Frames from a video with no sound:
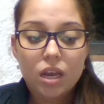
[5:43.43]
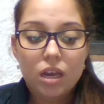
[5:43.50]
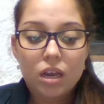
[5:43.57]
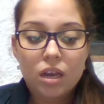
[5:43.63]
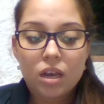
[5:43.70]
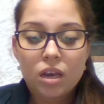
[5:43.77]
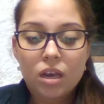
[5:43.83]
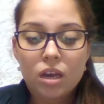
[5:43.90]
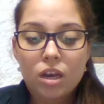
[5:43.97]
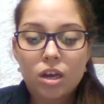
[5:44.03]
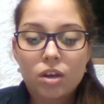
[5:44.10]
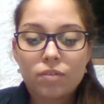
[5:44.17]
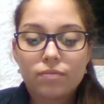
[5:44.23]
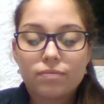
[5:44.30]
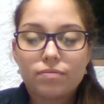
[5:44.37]

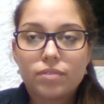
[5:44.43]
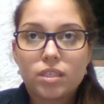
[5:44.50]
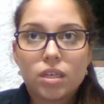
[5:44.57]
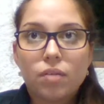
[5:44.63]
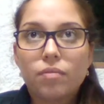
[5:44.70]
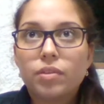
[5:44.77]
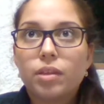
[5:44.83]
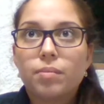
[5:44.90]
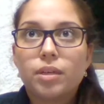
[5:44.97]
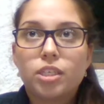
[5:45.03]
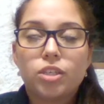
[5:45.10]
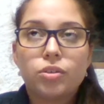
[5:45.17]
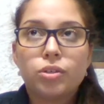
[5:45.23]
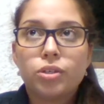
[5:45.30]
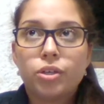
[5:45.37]
If some of the
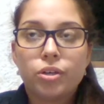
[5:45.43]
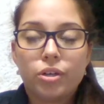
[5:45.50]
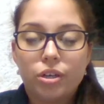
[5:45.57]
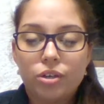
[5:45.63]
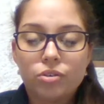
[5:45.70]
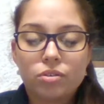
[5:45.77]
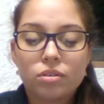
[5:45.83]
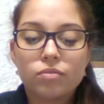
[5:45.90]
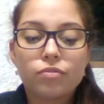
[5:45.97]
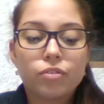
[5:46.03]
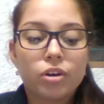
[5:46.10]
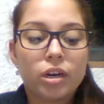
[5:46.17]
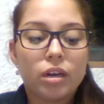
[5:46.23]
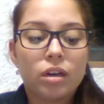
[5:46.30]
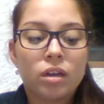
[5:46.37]
material you're using
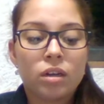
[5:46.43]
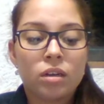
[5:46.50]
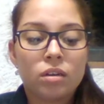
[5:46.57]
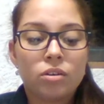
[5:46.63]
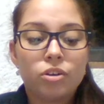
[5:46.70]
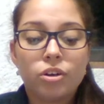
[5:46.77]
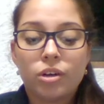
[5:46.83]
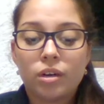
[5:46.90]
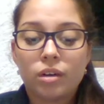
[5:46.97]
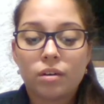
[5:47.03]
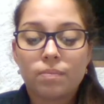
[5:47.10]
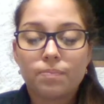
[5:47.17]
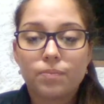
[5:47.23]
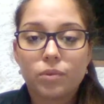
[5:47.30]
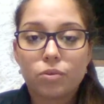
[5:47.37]
for
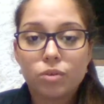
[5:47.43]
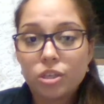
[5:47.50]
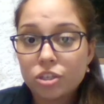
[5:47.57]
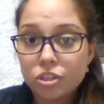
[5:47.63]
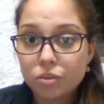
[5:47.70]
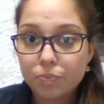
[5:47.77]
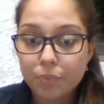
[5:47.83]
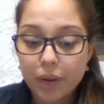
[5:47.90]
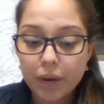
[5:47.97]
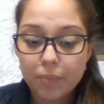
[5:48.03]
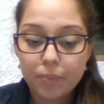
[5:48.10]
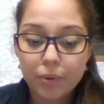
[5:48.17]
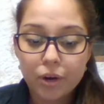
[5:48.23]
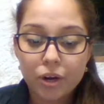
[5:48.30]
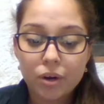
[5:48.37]
your research
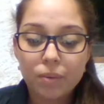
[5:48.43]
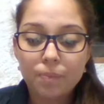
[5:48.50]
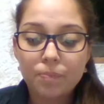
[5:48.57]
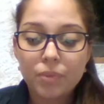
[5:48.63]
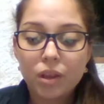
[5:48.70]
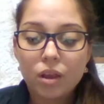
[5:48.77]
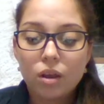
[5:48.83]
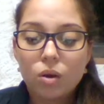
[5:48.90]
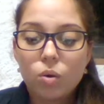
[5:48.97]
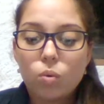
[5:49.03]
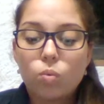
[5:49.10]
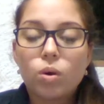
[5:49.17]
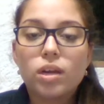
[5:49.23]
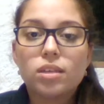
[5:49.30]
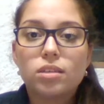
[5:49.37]
paper
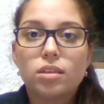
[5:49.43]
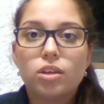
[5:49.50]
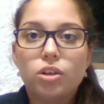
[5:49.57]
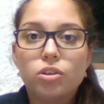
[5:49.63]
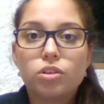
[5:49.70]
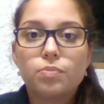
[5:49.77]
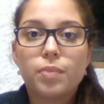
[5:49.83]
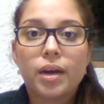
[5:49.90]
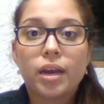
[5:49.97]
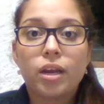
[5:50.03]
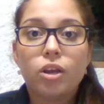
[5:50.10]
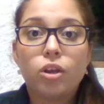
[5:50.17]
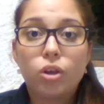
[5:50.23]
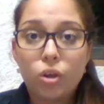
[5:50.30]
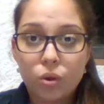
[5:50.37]
was used by
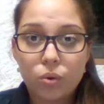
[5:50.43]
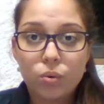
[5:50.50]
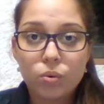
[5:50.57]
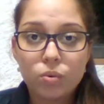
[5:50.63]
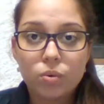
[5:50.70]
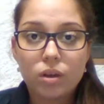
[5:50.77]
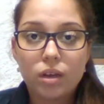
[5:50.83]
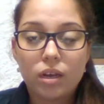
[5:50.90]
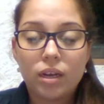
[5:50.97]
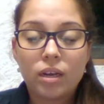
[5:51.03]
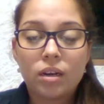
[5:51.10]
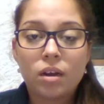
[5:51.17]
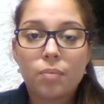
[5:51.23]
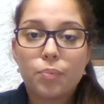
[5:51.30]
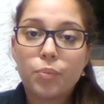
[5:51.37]
you
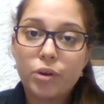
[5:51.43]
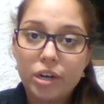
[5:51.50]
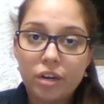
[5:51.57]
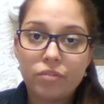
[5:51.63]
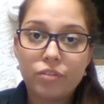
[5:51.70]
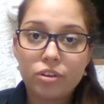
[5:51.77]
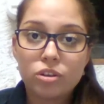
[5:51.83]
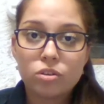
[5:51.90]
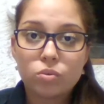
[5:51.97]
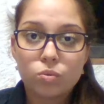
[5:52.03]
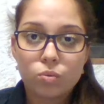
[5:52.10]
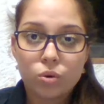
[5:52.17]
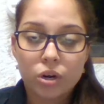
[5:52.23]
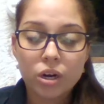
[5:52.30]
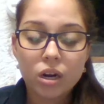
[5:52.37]
in a previous
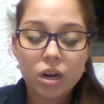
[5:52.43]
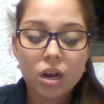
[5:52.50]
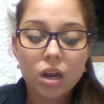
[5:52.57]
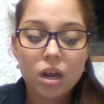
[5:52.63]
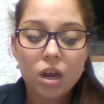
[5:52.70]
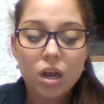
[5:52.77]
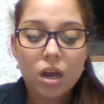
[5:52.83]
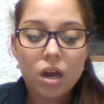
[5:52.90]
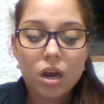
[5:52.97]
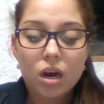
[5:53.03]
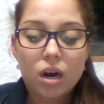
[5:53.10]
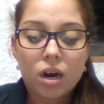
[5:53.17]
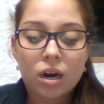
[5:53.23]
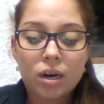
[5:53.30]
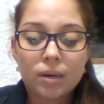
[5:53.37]
work,
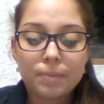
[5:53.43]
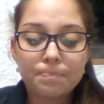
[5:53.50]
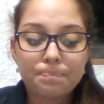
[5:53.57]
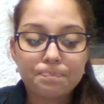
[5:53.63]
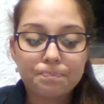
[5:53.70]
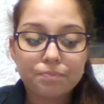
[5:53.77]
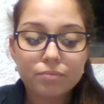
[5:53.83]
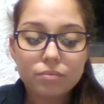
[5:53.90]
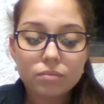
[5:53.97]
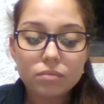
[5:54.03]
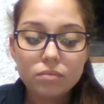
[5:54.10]
um,